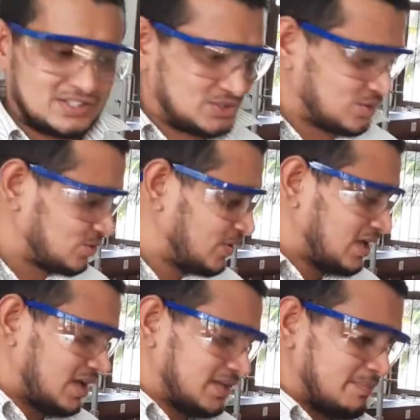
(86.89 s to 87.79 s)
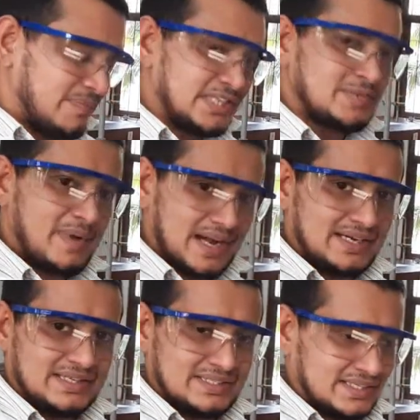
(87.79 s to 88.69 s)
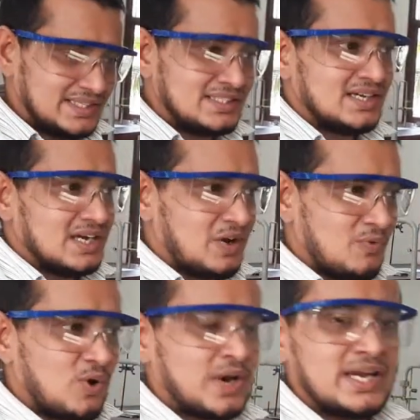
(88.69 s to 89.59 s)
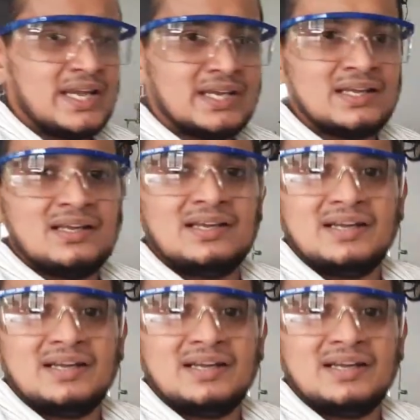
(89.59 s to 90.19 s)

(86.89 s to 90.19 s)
So the best practice is avoiding